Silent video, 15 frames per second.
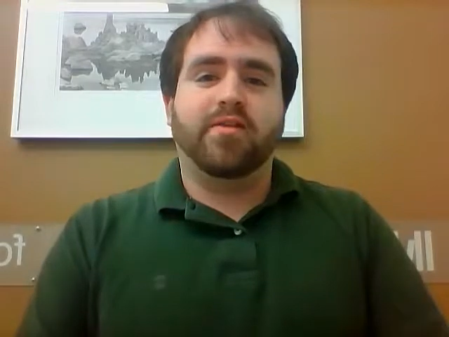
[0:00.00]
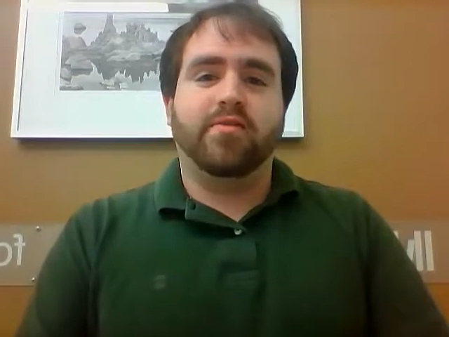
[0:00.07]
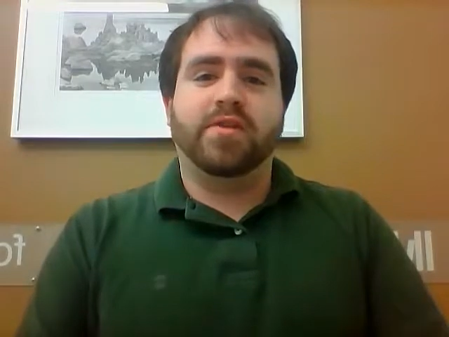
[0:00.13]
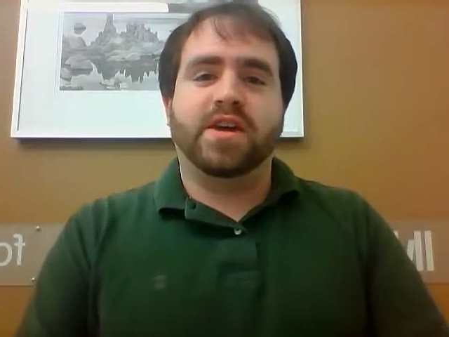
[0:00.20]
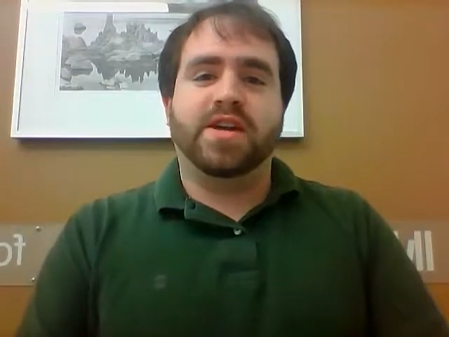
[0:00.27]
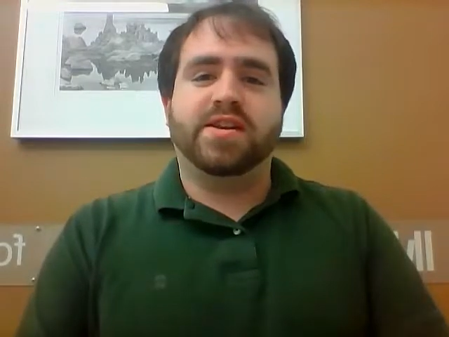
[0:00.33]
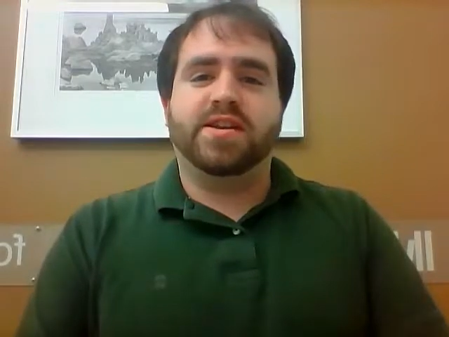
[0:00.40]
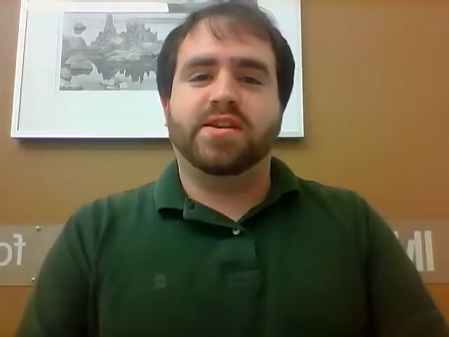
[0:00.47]

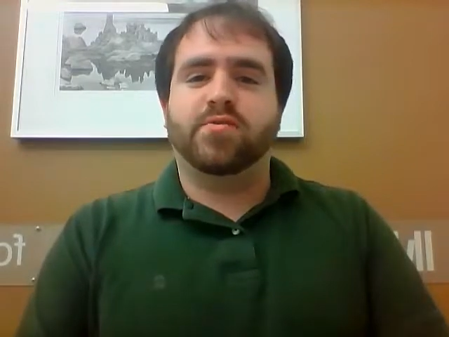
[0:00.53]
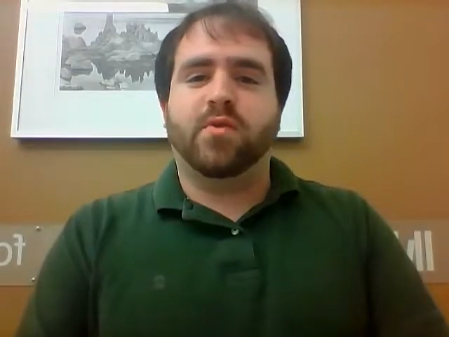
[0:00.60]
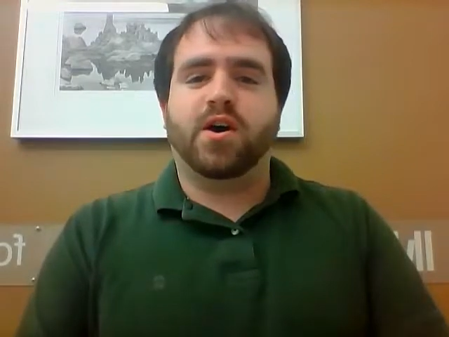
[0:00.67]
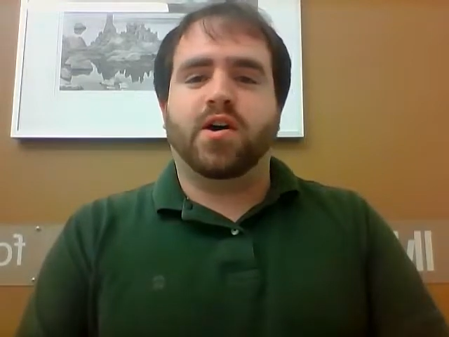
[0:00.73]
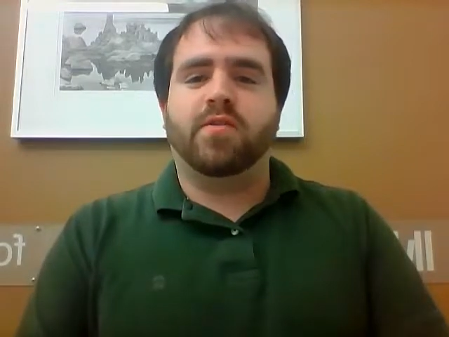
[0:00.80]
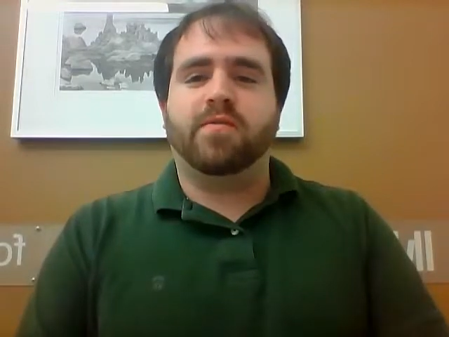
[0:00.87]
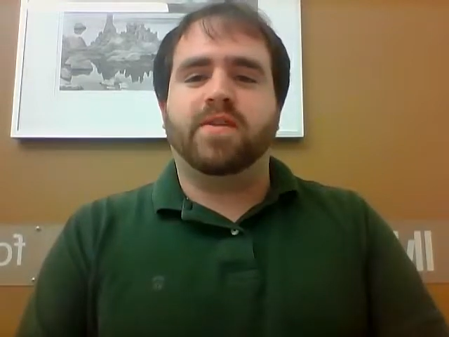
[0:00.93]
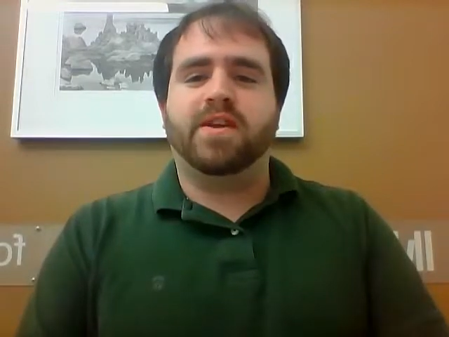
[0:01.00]
3 to
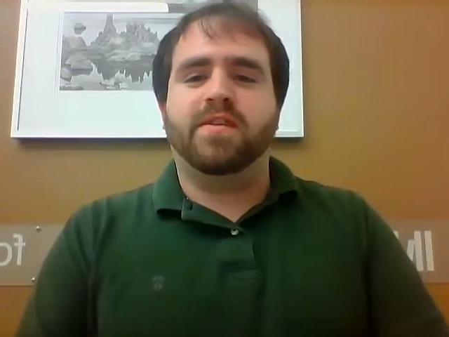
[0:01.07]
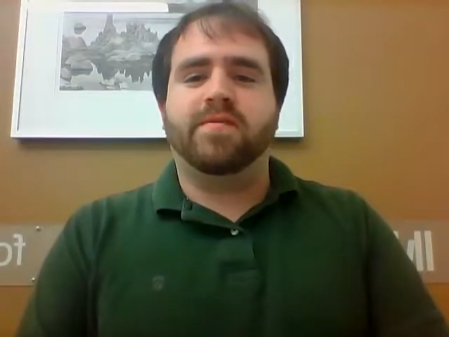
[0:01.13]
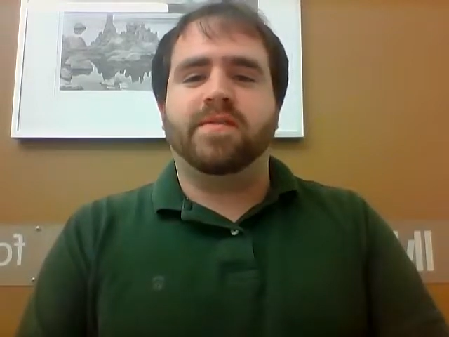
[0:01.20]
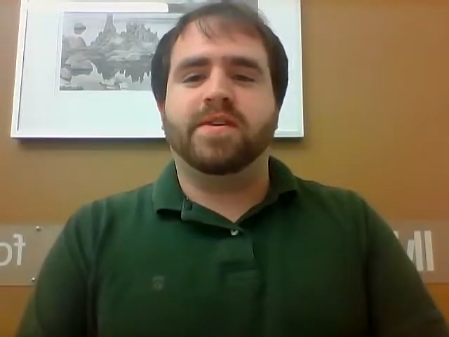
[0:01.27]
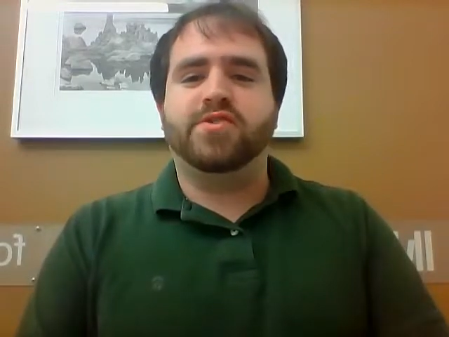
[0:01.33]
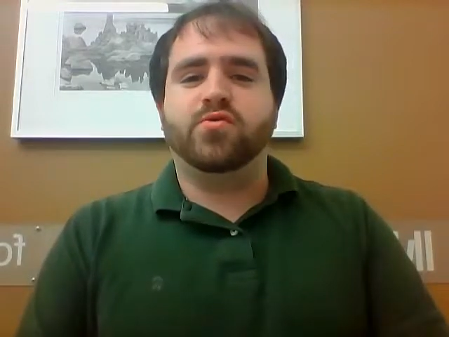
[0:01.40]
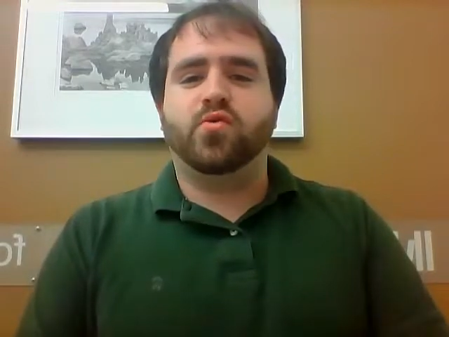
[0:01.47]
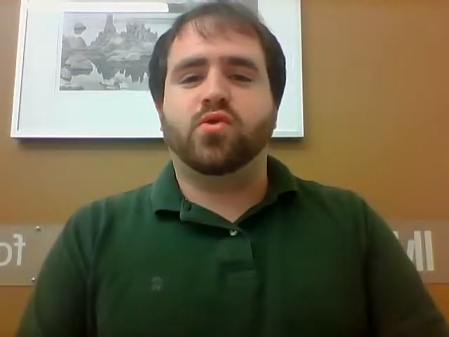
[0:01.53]
12
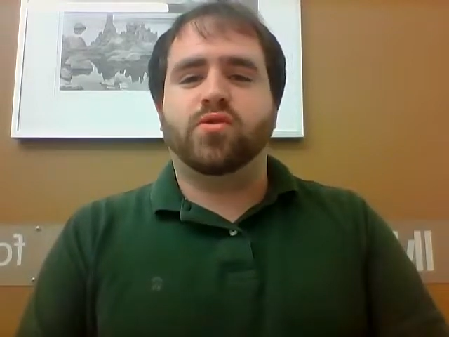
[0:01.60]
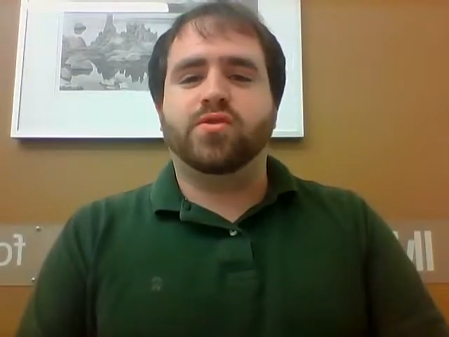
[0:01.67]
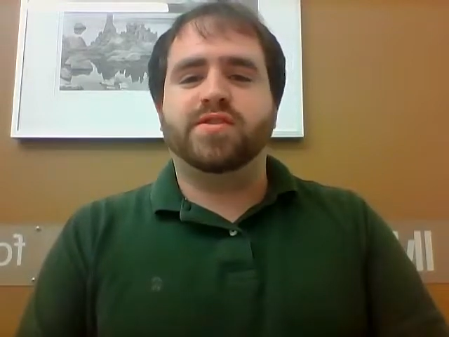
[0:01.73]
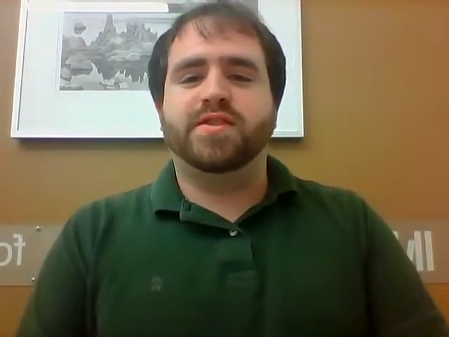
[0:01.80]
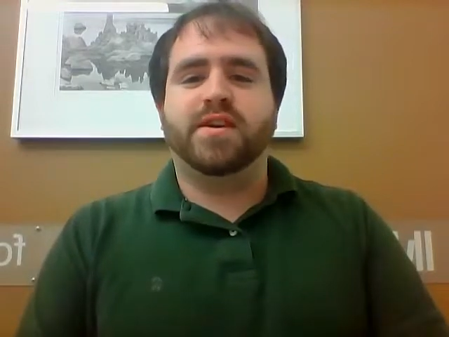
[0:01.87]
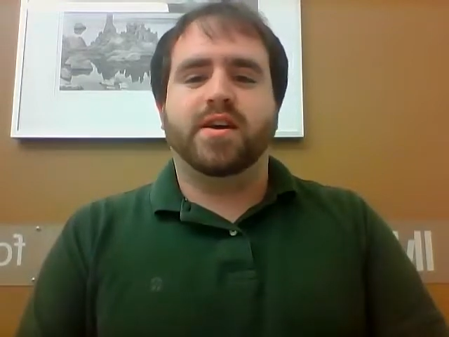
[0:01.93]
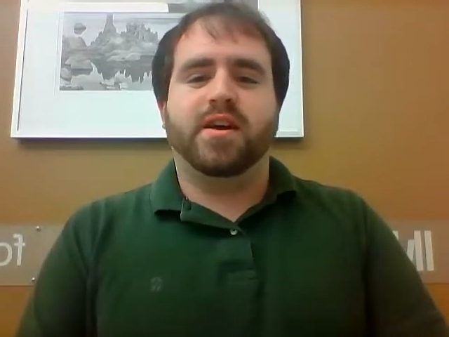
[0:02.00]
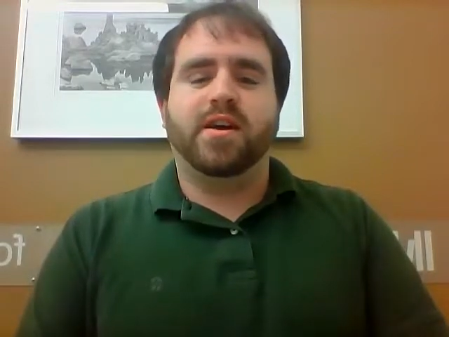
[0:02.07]

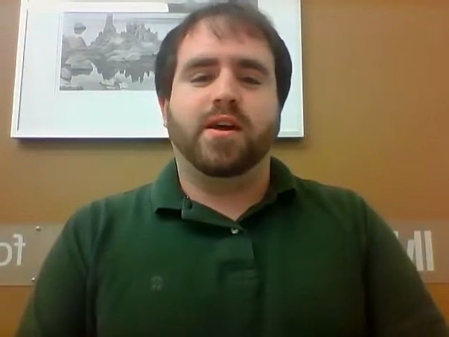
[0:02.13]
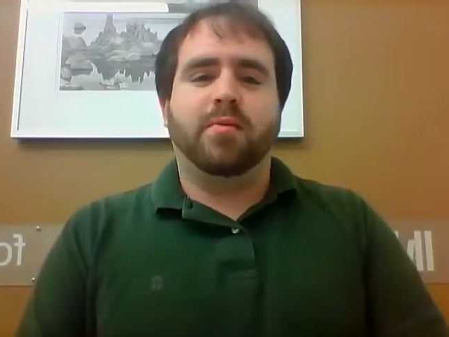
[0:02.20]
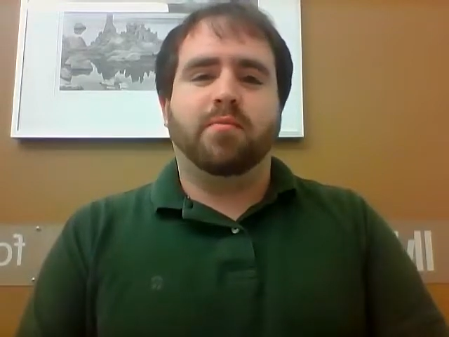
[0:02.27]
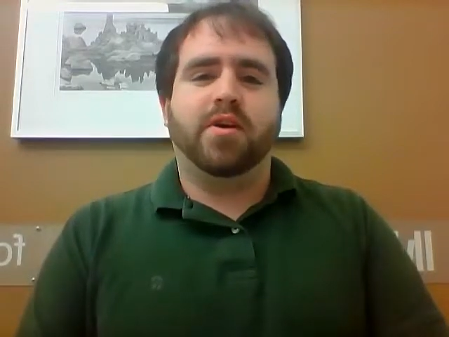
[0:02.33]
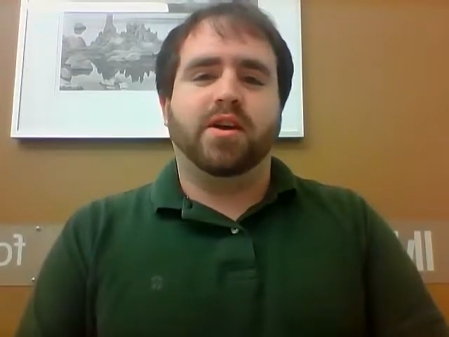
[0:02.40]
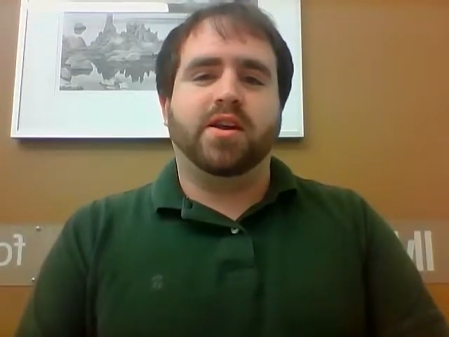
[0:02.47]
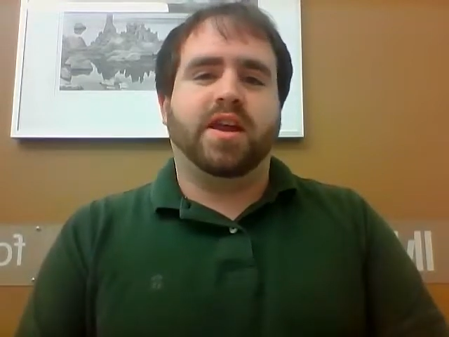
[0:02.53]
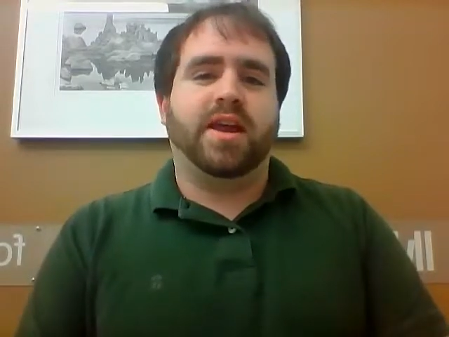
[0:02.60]
individuals,
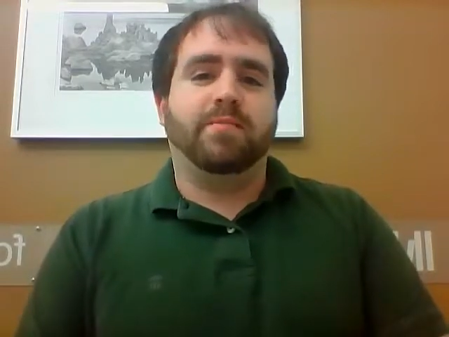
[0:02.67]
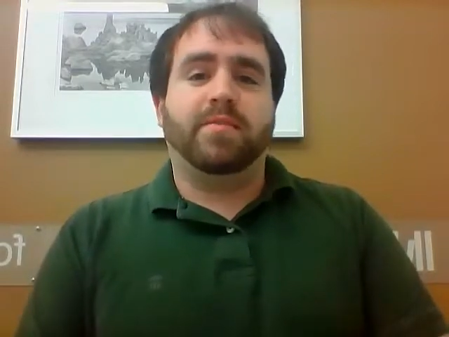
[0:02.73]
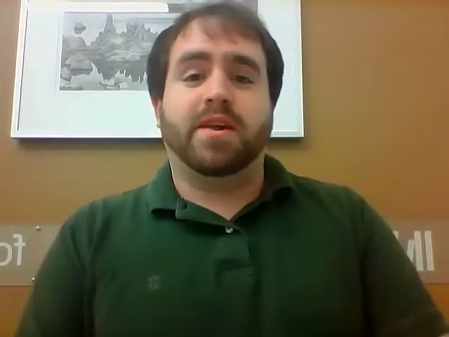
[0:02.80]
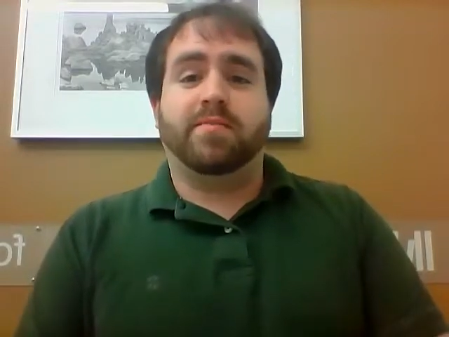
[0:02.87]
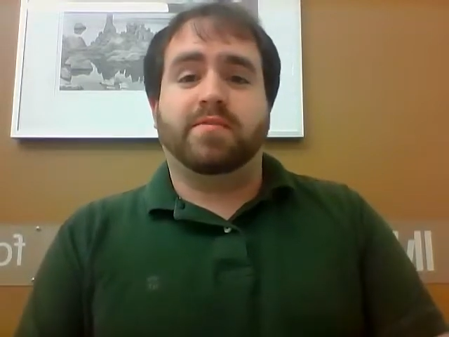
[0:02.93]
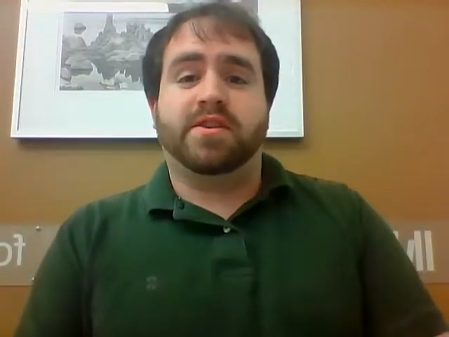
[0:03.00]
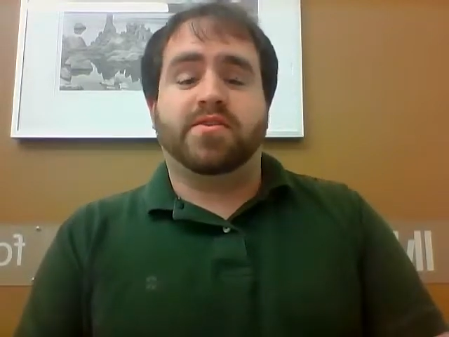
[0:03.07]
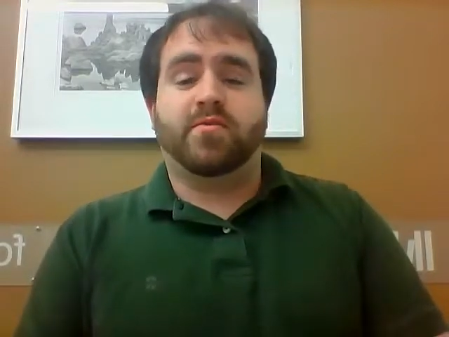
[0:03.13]
but can be
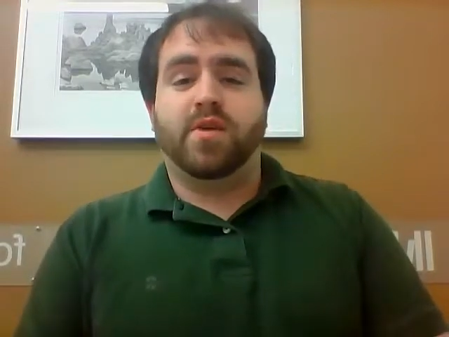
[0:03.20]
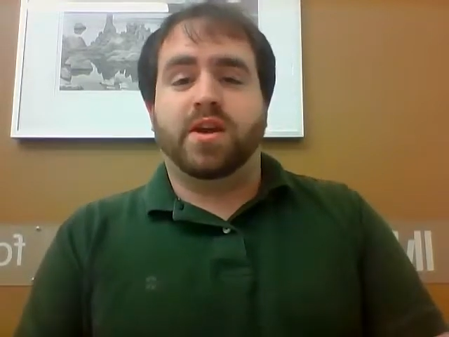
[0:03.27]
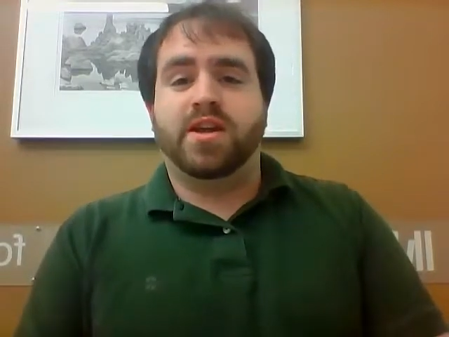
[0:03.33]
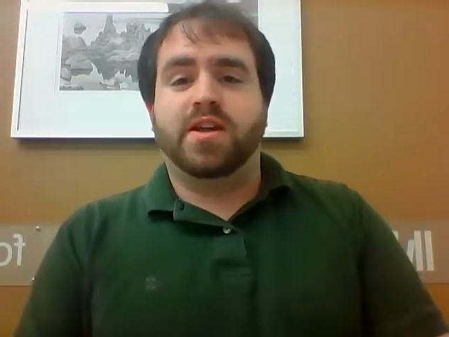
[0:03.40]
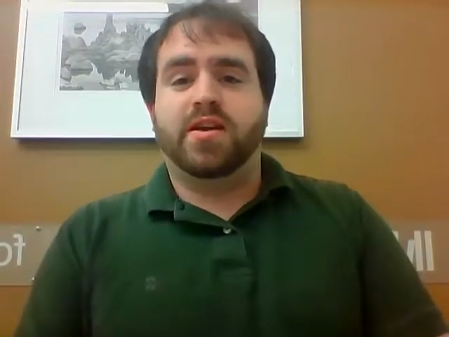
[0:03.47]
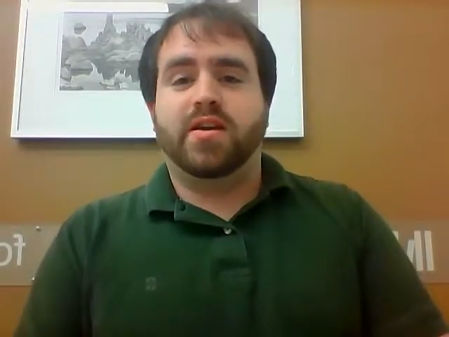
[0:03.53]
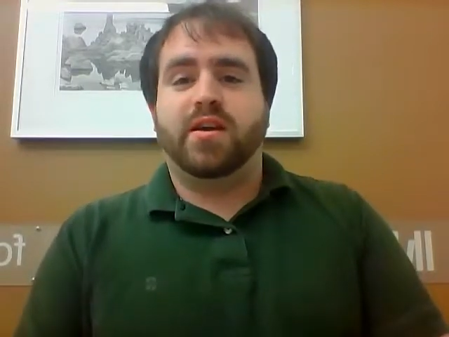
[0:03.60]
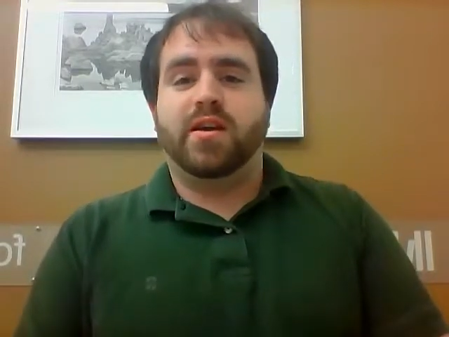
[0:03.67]
up to
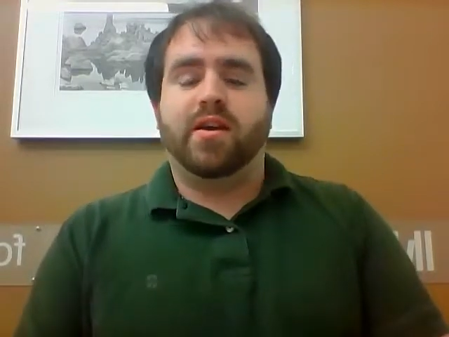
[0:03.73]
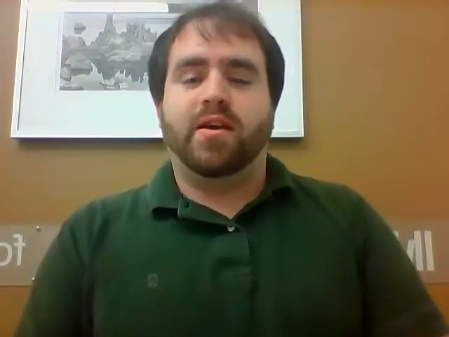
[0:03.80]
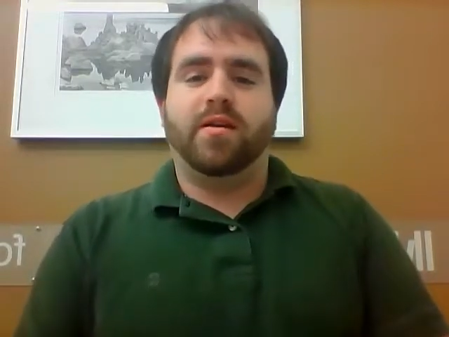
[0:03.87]
20.